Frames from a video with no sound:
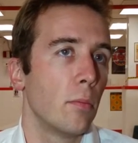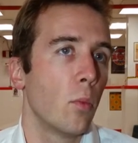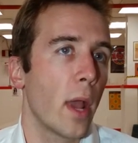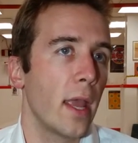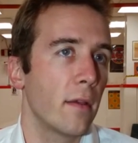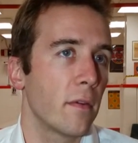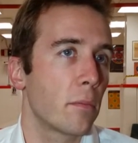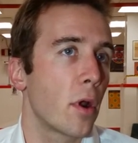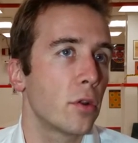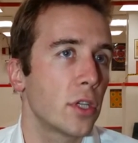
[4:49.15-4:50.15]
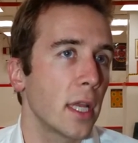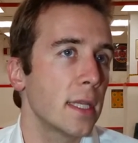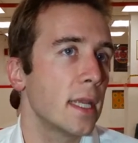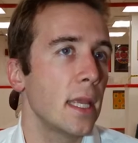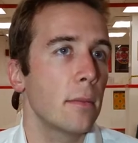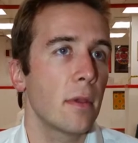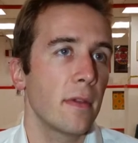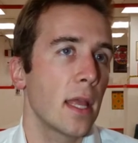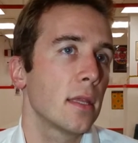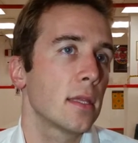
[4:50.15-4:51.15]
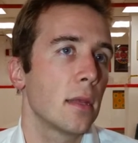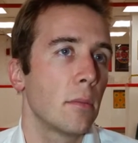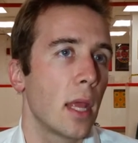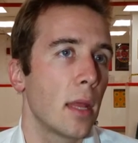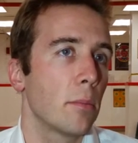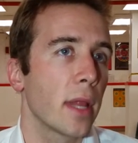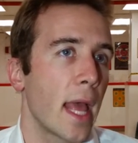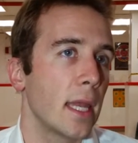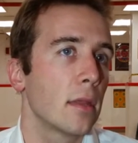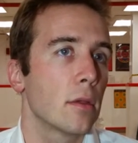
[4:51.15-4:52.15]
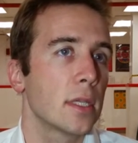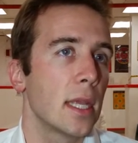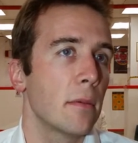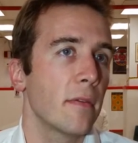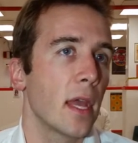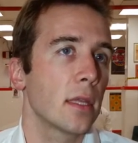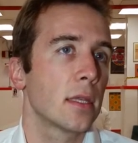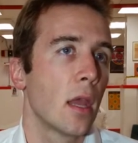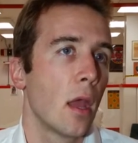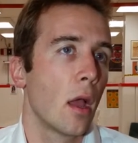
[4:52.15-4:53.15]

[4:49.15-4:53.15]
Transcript: way of approaching team events and planning those team events.